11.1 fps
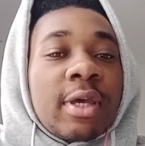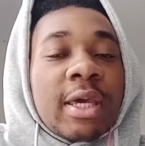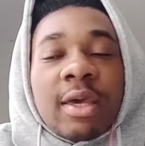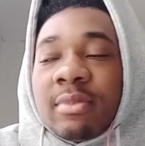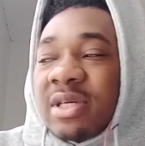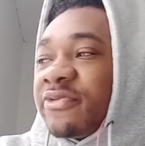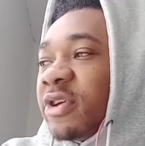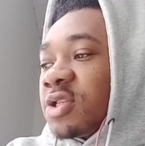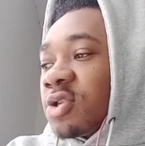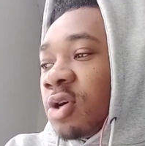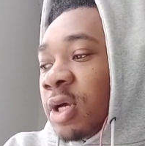kick him in his
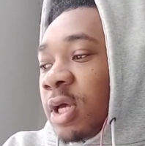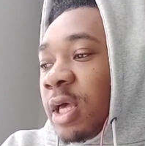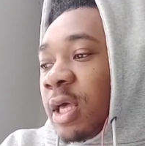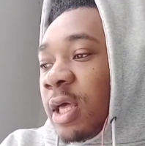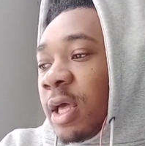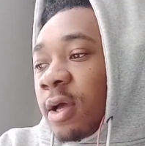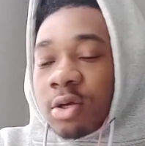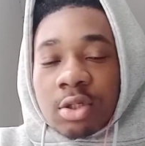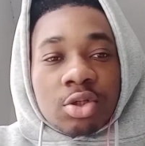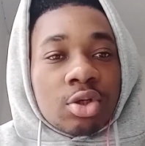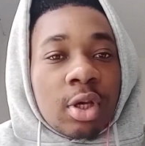face or
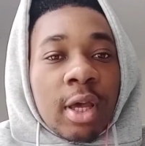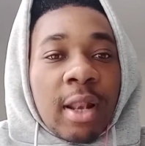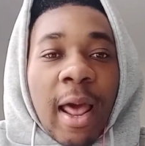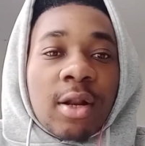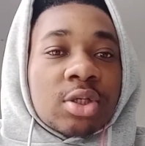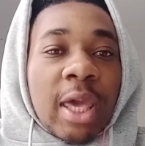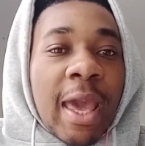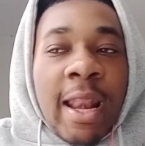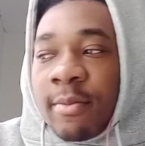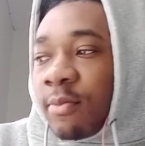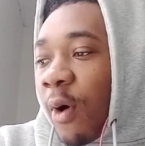like, just kill him.